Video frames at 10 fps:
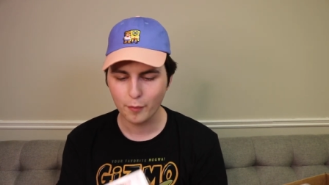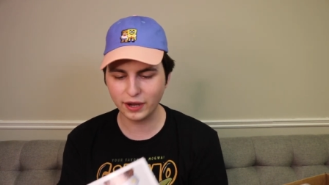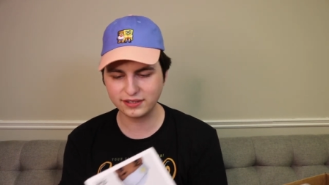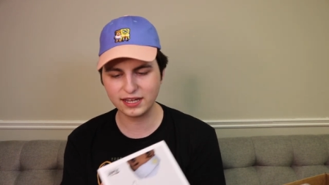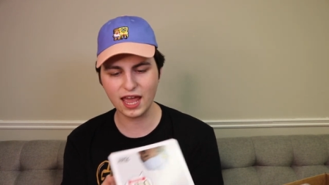
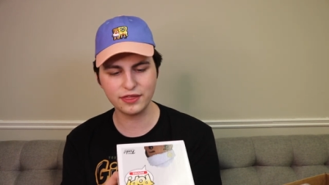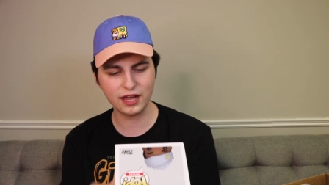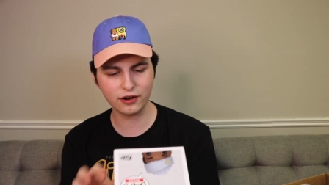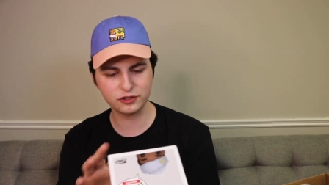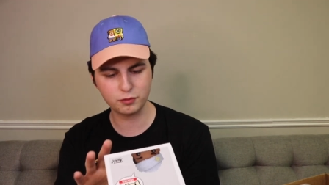But again,
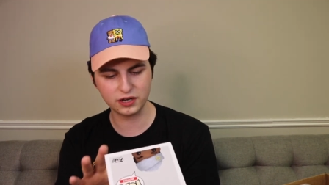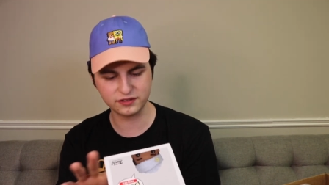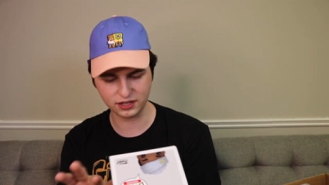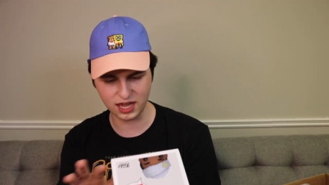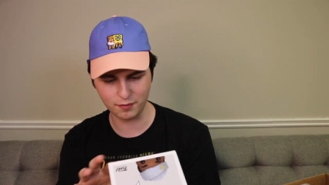there is
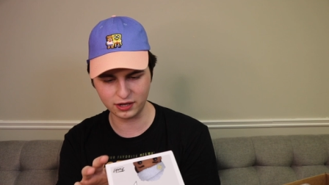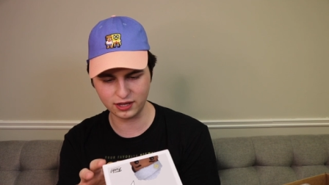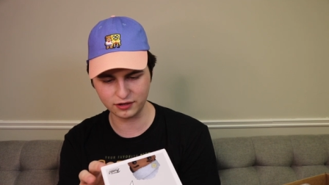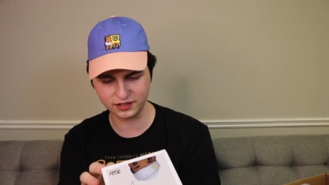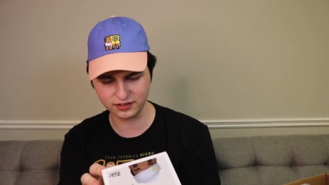Prince Akeem right
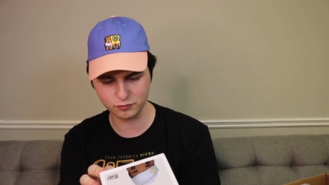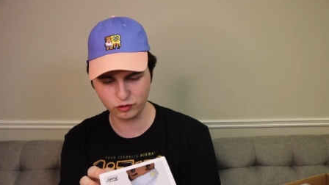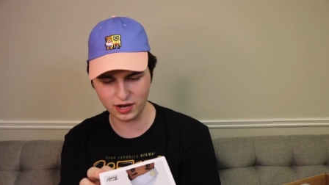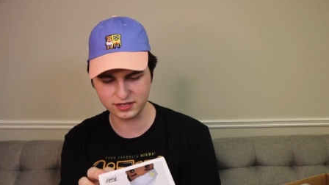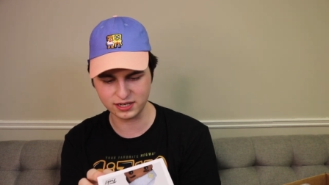there. It's got some
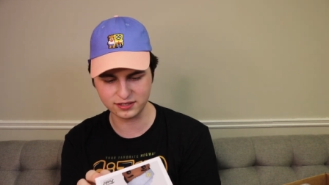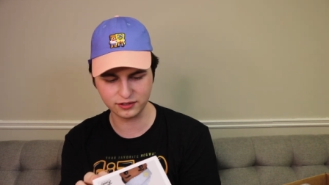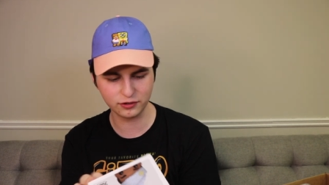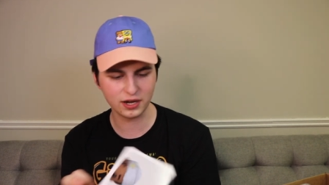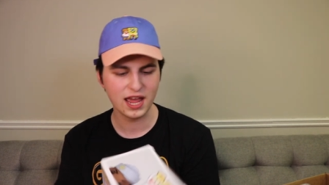great
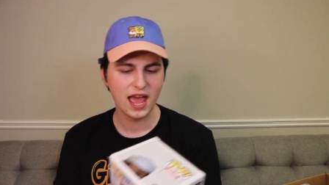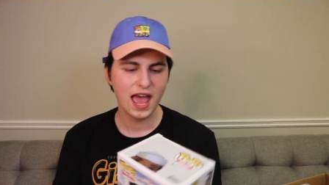detail to it.